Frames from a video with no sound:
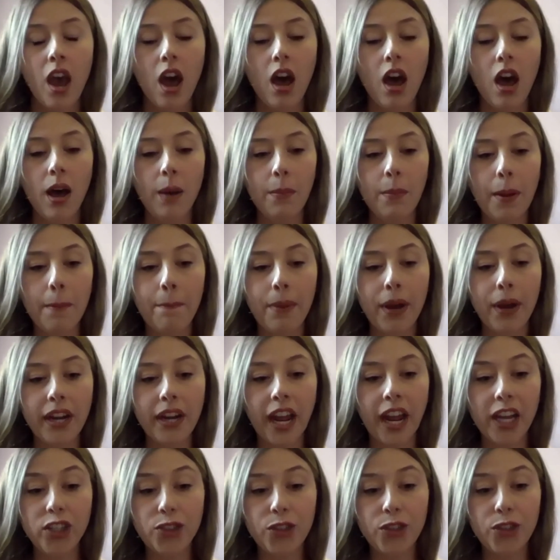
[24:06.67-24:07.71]
But
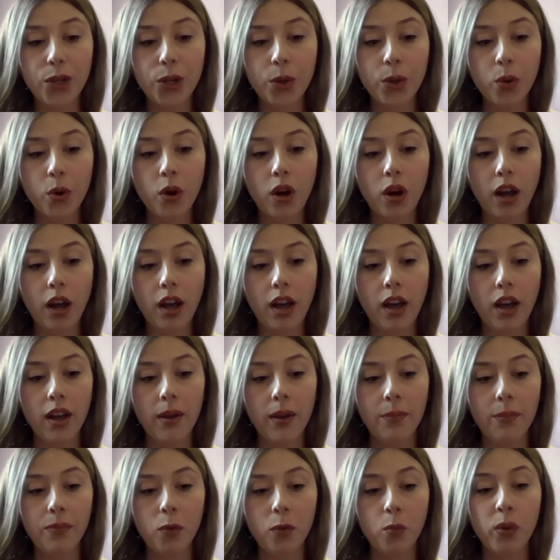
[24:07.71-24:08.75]
I do,
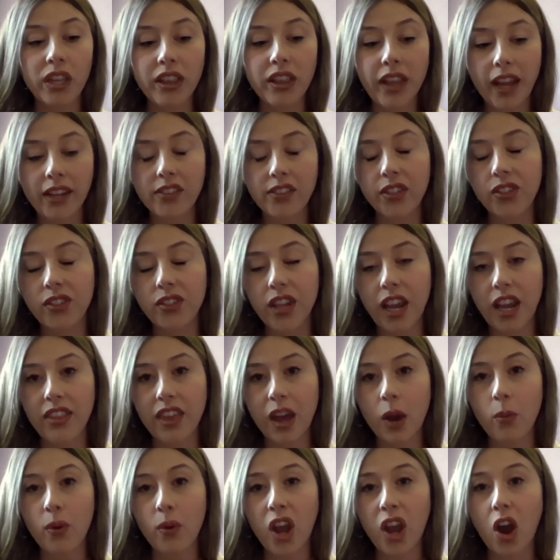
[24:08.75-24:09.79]
we like to say
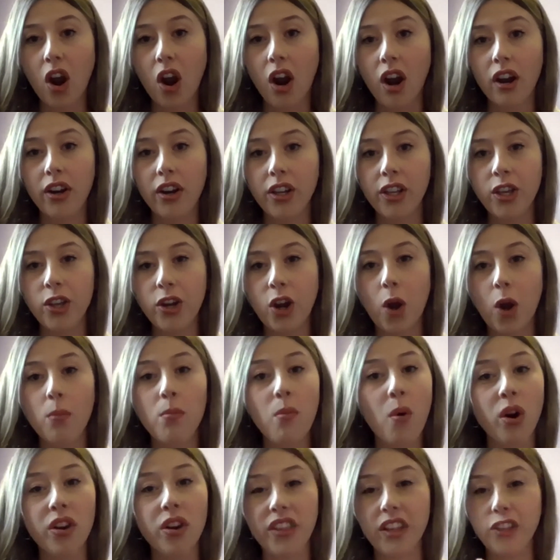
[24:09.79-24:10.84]
that we are,
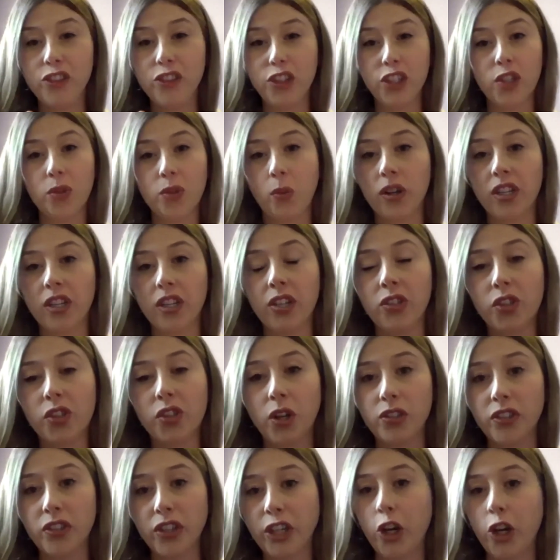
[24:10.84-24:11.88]
more than just one
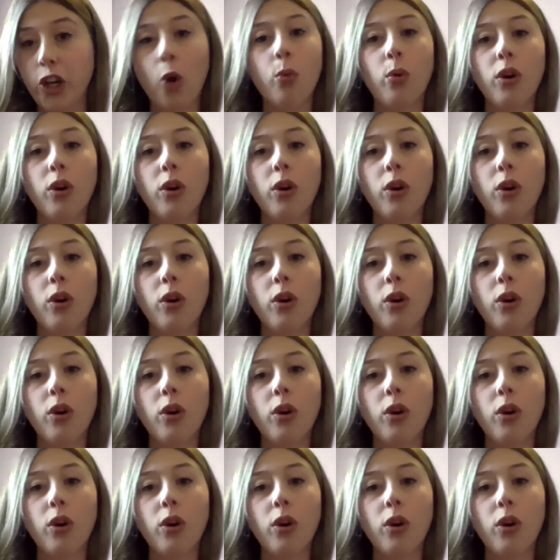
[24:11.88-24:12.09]
consultant.